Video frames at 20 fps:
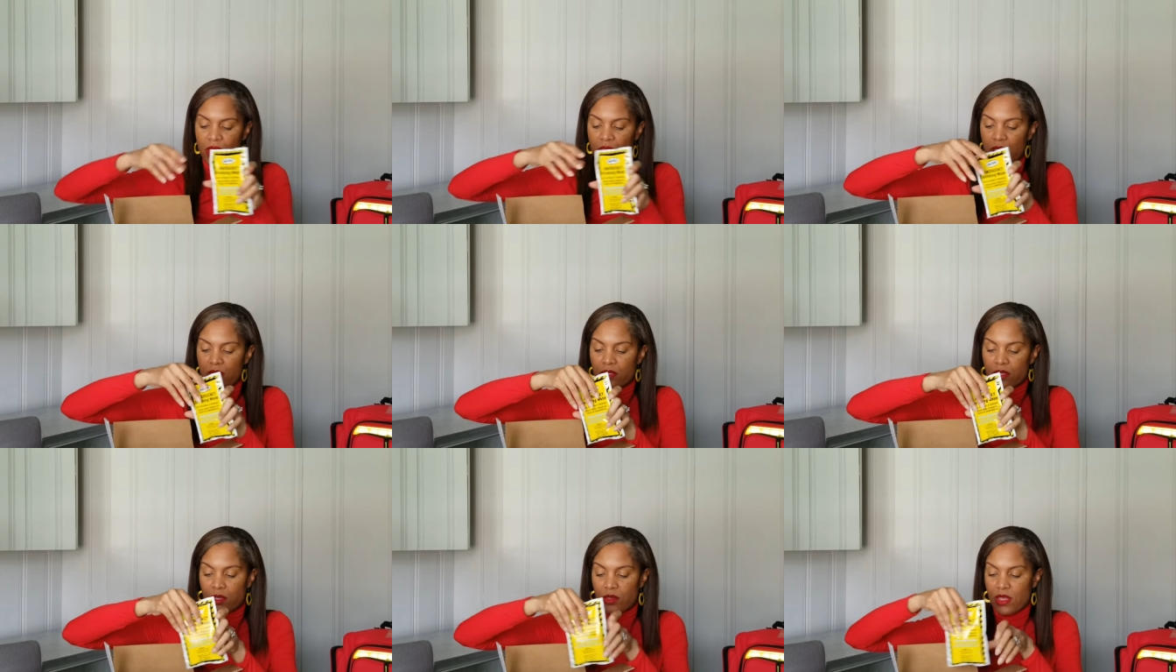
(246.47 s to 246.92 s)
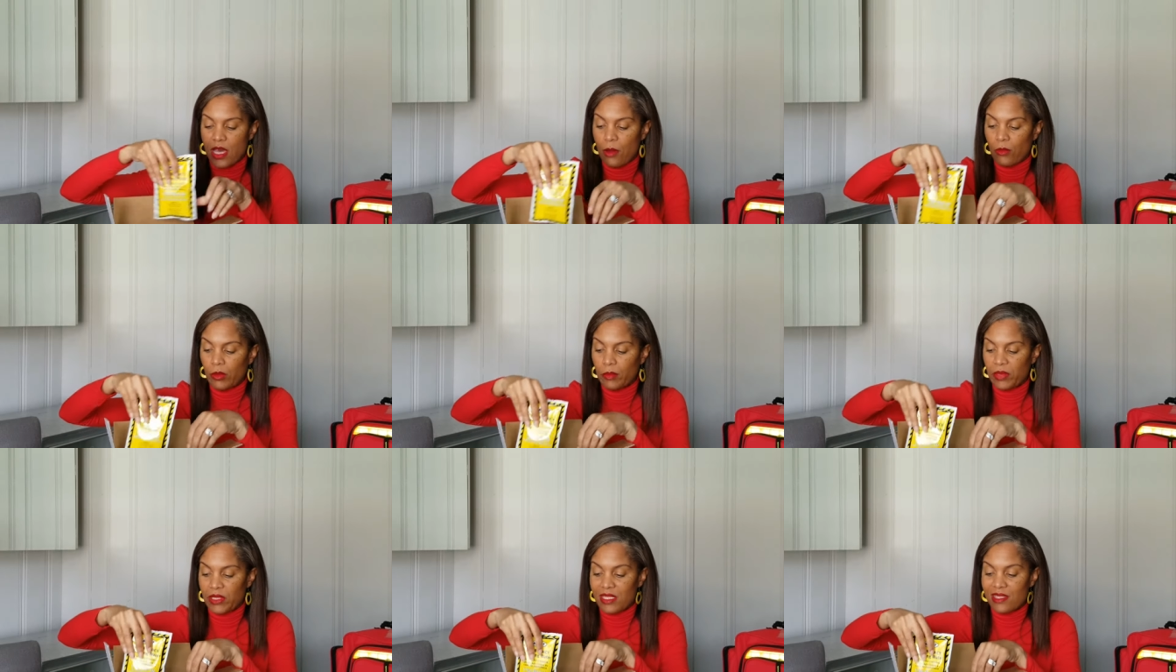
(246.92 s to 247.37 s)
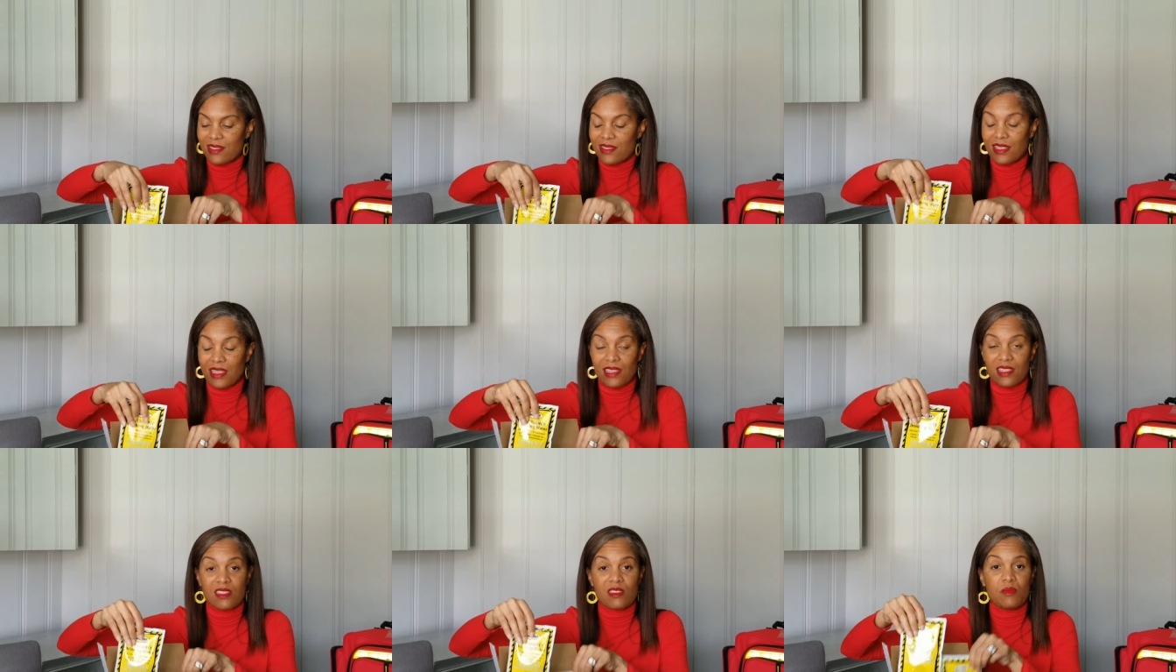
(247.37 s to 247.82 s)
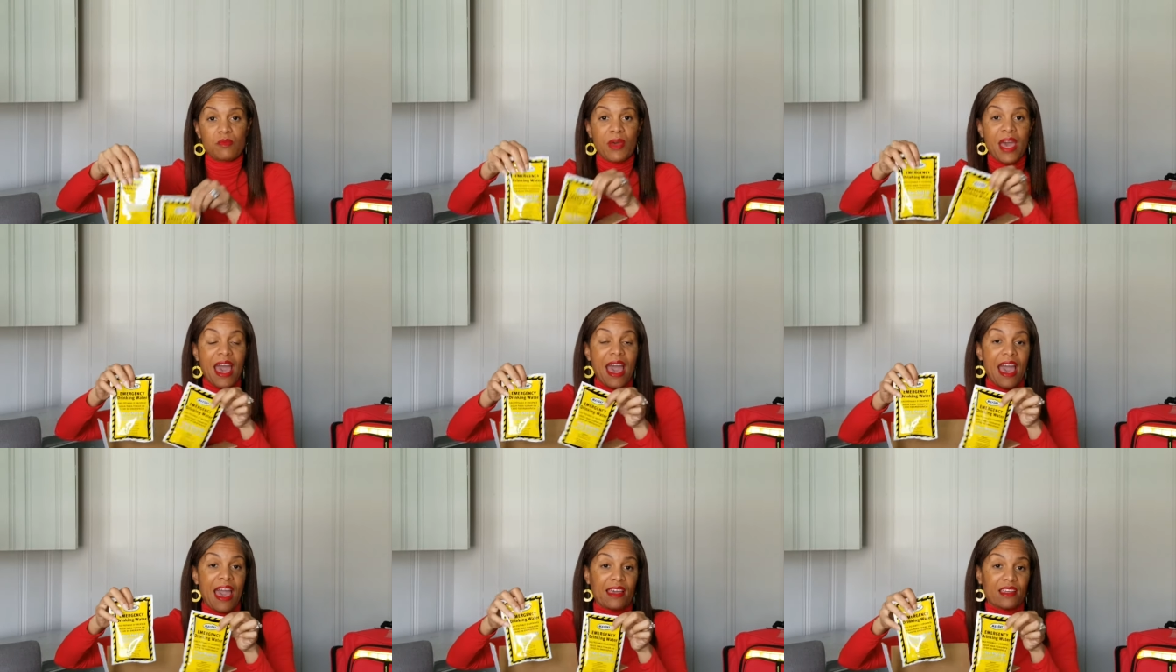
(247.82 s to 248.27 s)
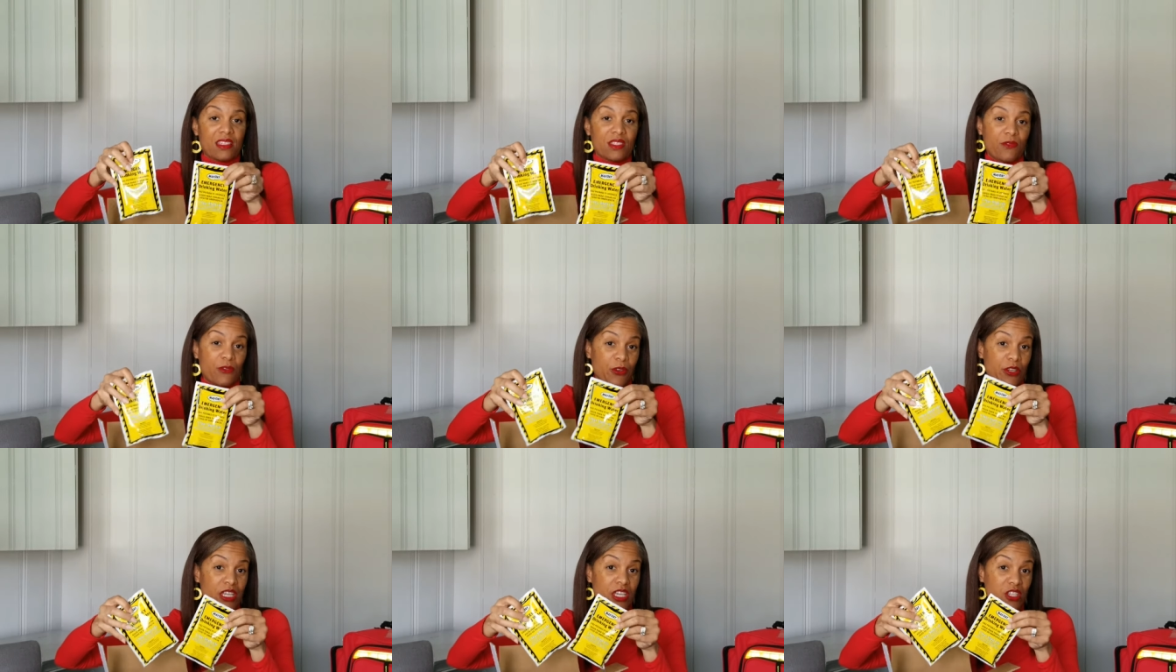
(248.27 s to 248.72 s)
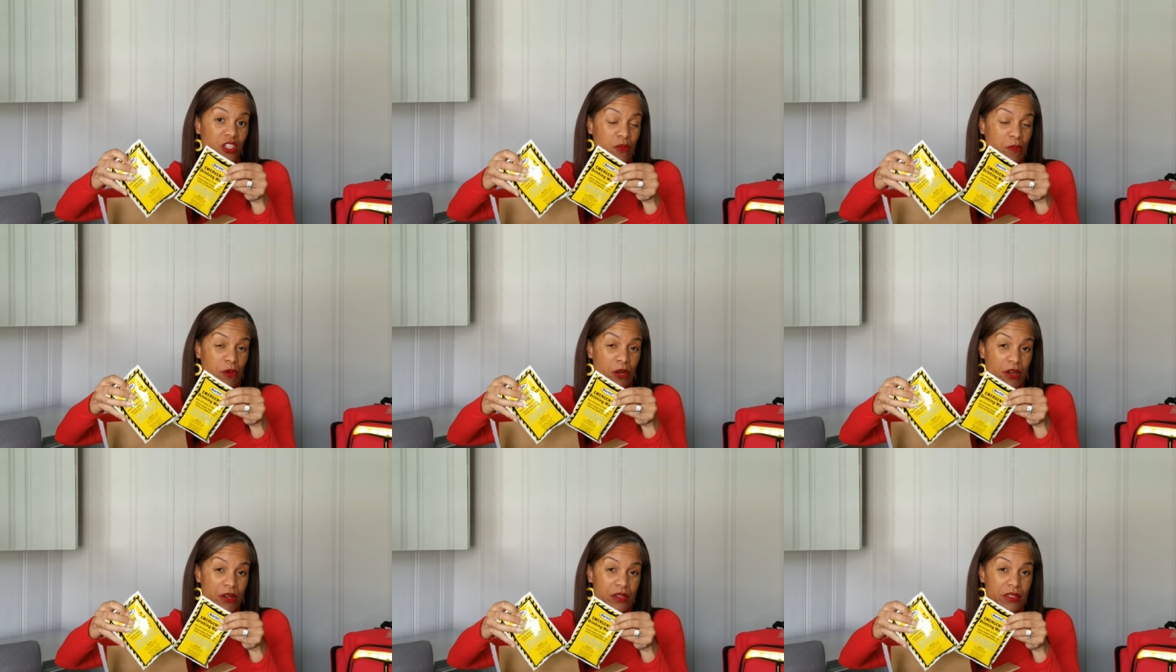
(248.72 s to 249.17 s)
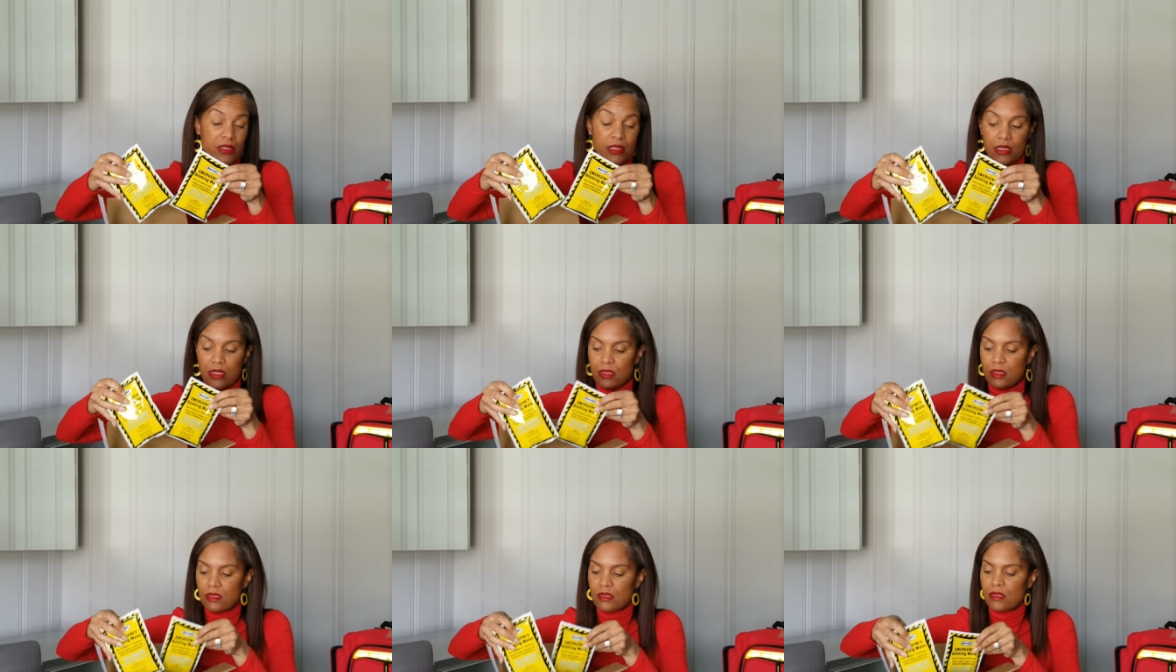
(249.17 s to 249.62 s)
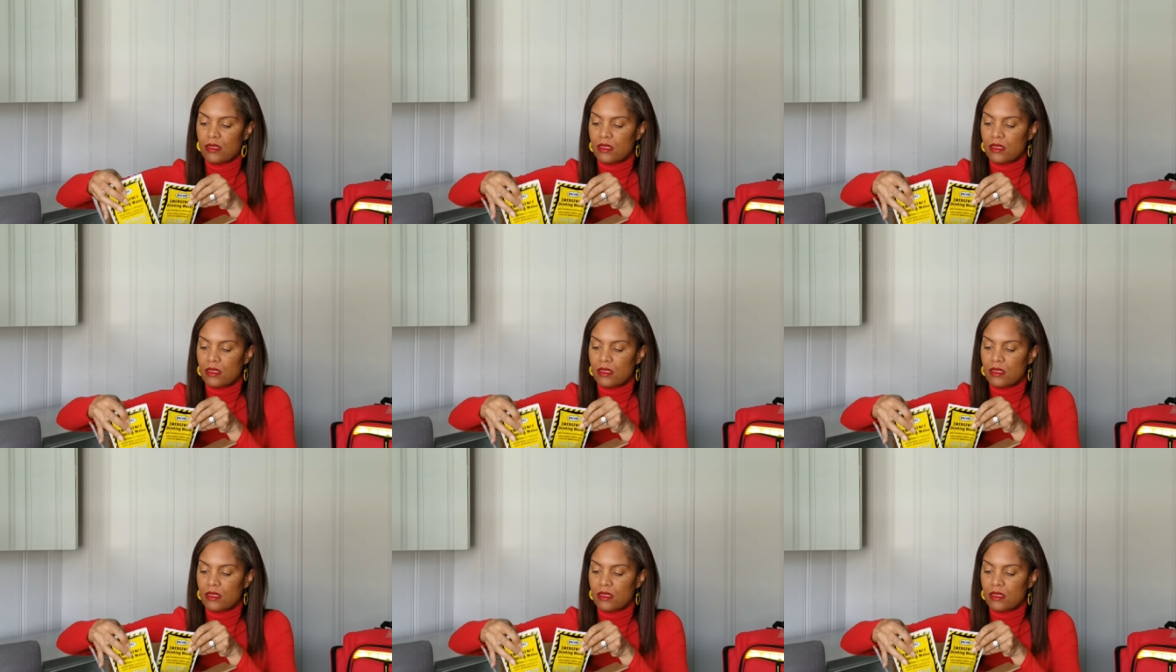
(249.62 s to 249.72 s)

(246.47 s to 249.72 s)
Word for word: So that would be six packs for each person,